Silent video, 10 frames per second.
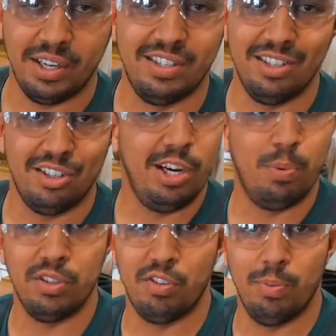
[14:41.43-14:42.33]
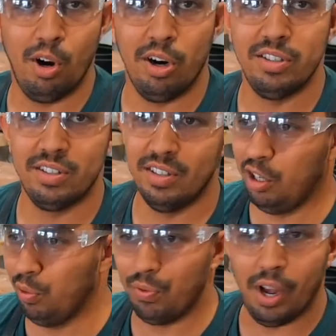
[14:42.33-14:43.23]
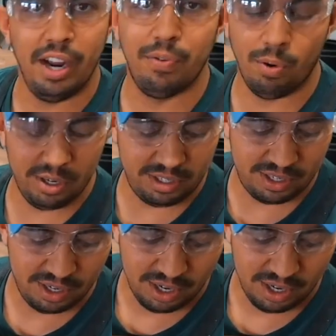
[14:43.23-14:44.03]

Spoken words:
These are the cheap ones from Menards. They do fine for us.